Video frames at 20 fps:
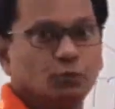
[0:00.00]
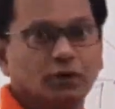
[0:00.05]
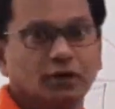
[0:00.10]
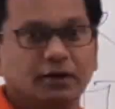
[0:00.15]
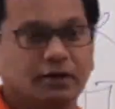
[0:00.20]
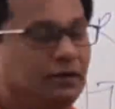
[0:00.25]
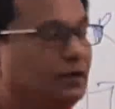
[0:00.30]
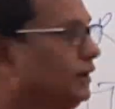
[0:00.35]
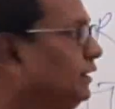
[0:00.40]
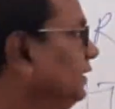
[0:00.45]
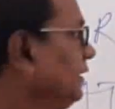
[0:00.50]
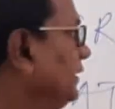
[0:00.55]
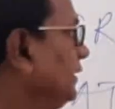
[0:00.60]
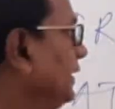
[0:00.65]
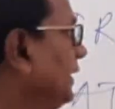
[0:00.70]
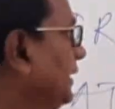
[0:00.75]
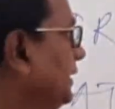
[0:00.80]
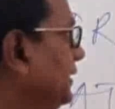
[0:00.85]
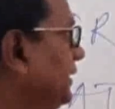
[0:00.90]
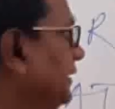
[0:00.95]
word
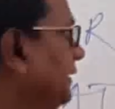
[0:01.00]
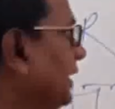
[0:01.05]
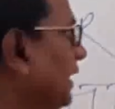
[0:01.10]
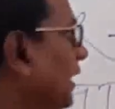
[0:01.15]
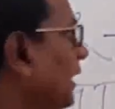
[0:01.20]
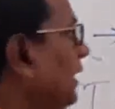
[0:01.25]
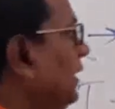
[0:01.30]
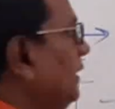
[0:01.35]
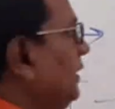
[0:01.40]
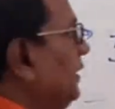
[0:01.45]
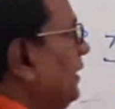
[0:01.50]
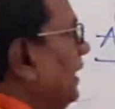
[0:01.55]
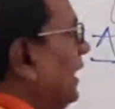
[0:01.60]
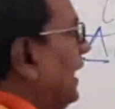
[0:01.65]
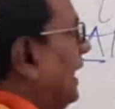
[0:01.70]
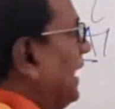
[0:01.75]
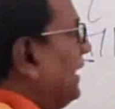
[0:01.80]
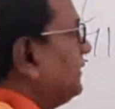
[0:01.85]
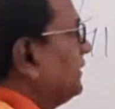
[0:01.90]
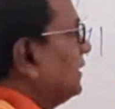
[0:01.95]
India,
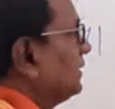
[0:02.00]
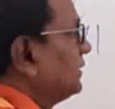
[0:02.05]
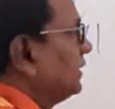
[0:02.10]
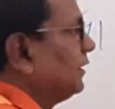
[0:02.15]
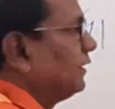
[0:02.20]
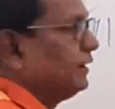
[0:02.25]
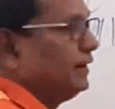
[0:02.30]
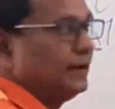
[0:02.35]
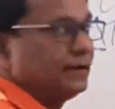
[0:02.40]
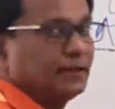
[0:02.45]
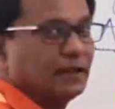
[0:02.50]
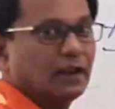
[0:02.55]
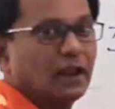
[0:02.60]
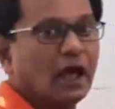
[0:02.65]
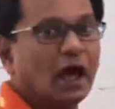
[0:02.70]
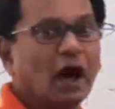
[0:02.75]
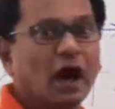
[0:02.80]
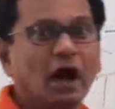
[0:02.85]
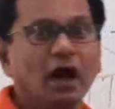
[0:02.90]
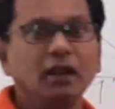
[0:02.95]
and the third letter
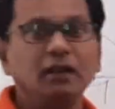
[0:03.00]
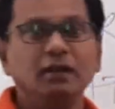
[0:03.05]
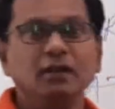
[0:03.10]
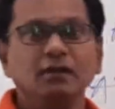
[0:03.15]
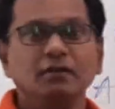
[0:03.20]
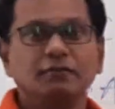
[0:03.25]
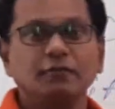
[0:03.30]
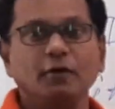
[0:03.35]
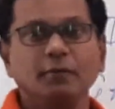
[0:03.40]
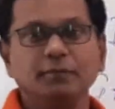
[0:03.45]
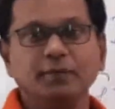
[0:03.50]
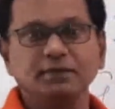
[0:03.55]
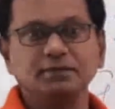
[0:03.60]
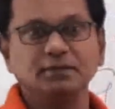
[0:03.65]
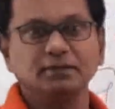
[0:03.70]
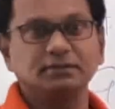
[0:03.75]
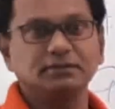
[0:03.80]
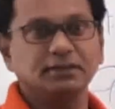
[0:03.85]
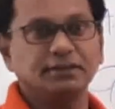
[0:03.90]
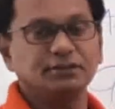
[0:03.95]
R from the
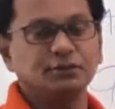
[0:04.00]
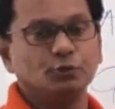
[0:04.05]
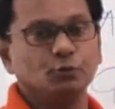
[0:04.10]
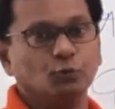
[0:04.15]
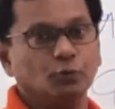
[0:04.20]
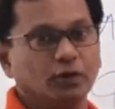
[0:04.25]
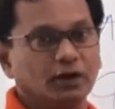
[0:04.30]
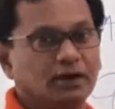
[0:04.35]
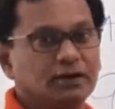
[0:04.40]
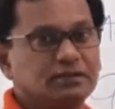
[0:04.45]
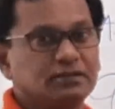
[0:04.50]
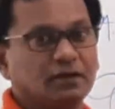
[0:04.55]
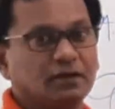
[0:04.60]
successive words